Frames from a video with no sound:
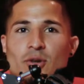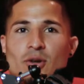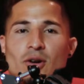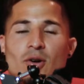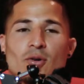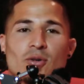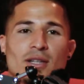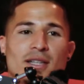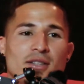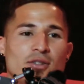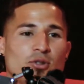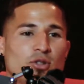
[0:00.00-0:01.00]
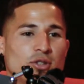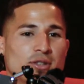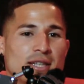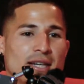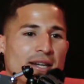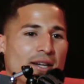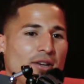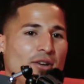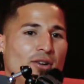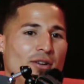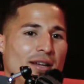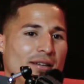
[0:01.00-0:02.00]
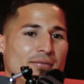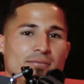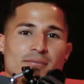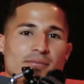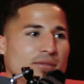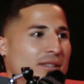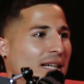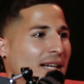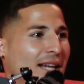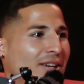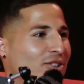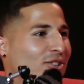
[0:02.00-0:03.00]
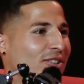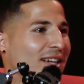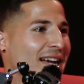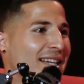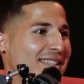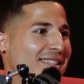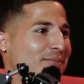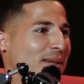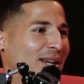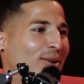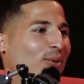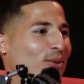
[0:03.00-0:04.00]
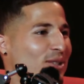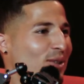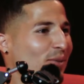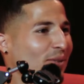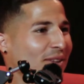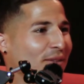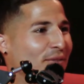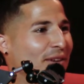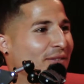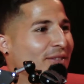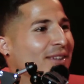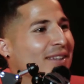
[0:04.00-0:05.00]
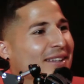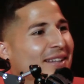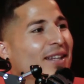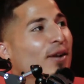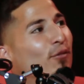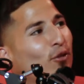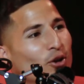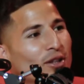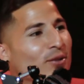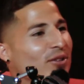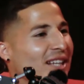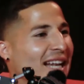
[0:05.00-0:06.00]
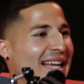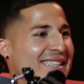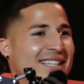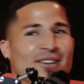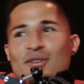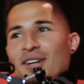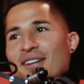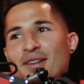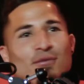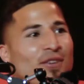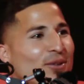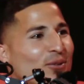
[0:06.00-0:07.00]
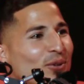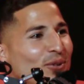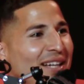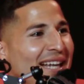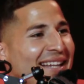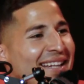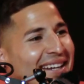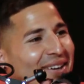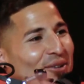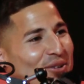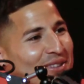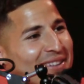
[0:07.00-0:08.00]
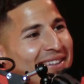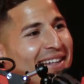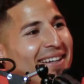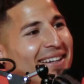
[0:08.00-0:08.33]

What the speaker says: Oakland to just like, you know, like say later to the guys because my loan was over the 5th. The 4th, it was the last day of the year. The 5th, when we landed, I was done.